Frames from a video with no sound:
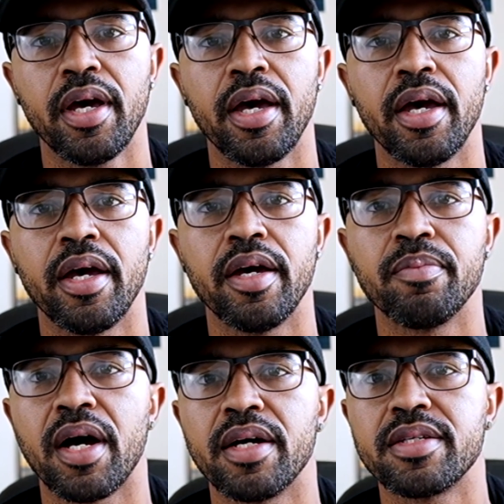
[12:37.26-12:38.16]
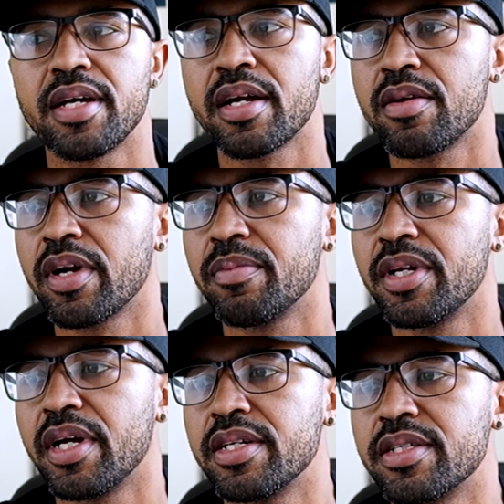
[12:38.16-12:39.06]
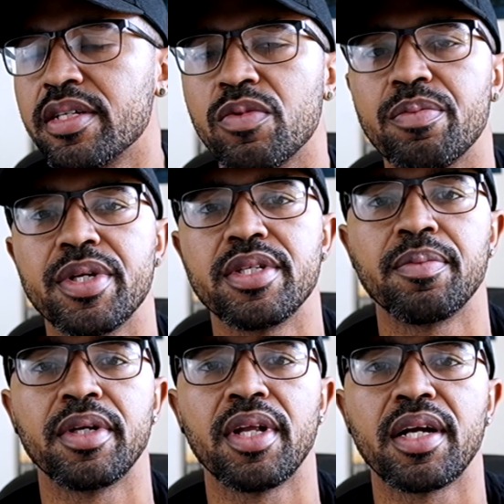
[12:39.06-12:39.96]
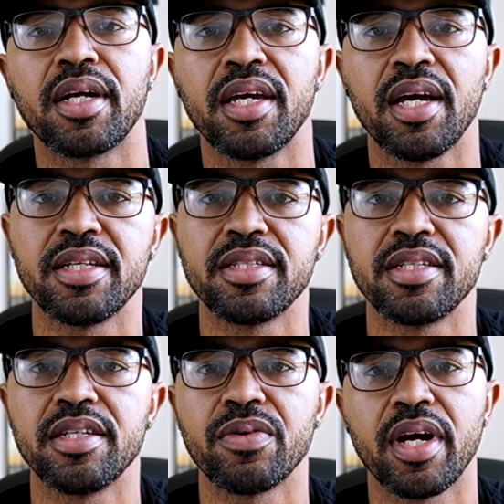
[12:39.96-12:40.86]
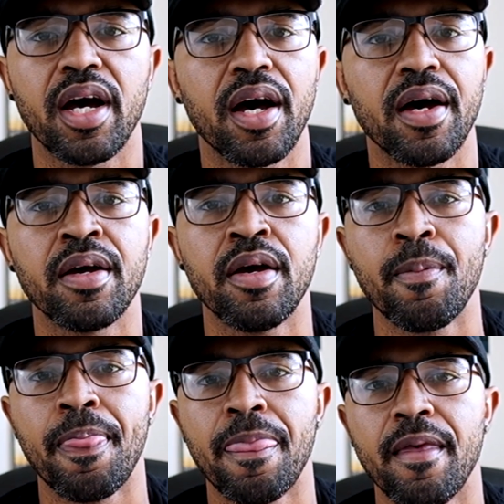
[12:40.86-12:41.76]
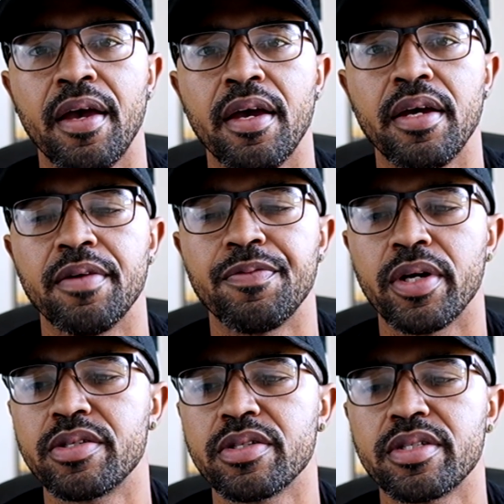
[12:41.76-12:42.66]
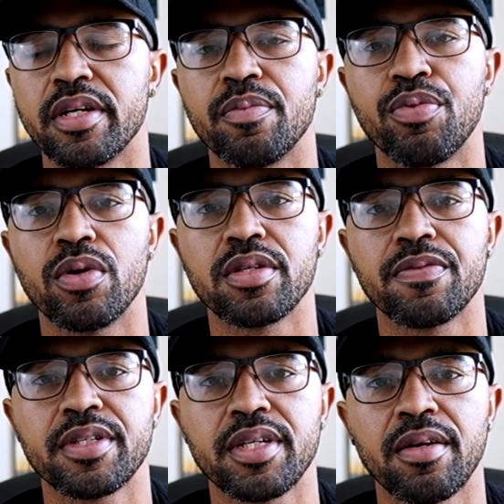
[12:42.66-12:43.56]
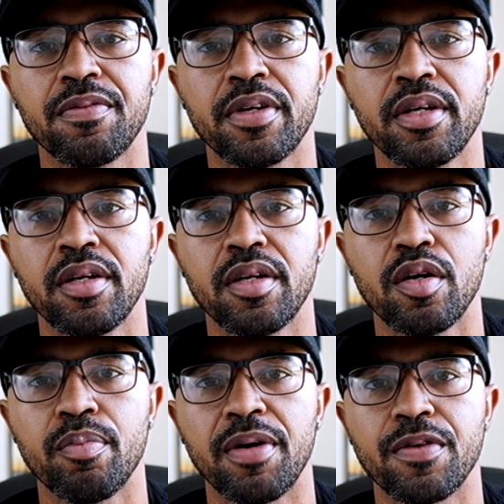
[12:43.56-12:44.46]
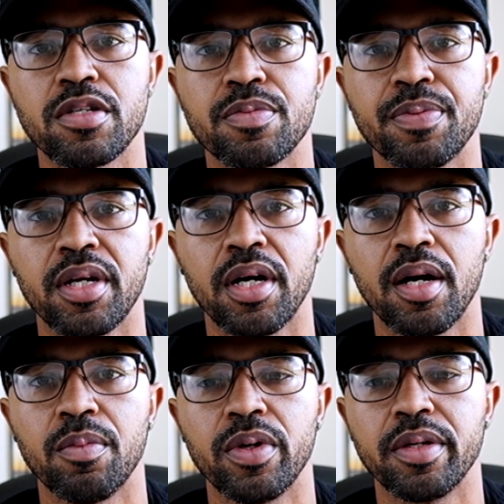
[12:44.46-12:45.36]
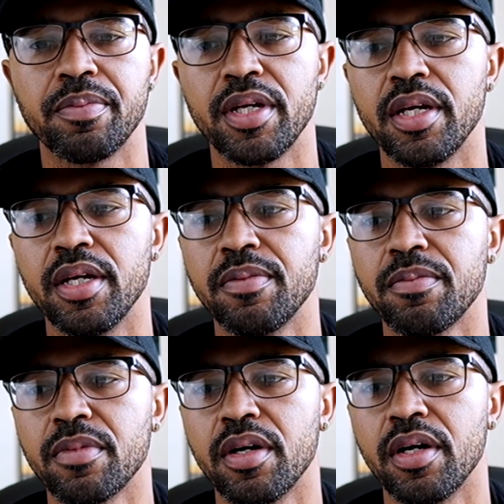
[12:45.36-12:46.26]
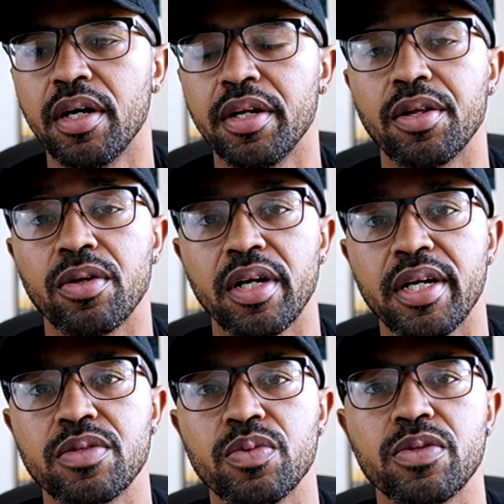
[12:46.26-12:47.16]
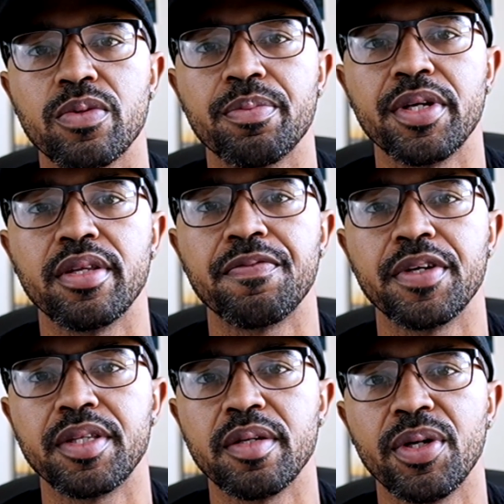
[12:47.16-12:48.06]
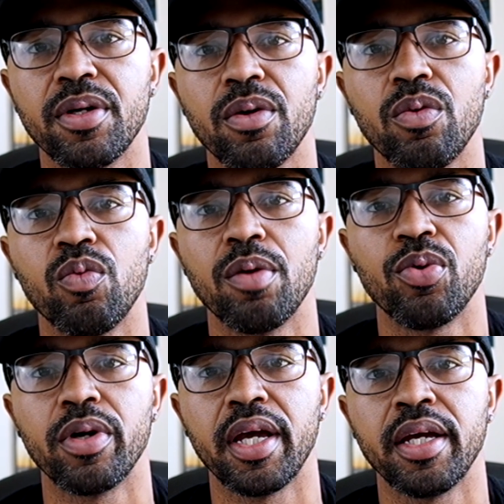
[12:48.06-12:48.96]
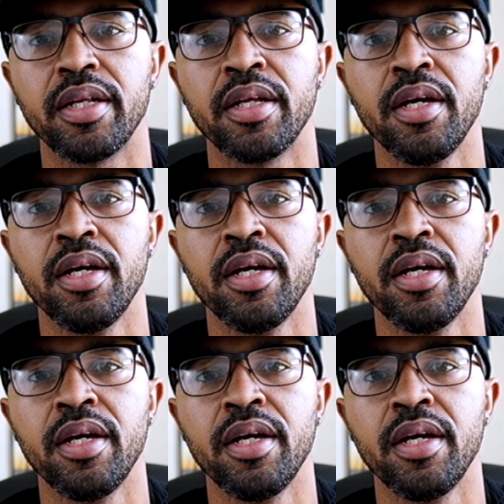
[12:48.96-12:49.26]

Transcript: And my second recommendation would be something like a Canon T3i. And if you're interested in portrait photography, my first pickup would be another lens, which would be the 50mm 1.8.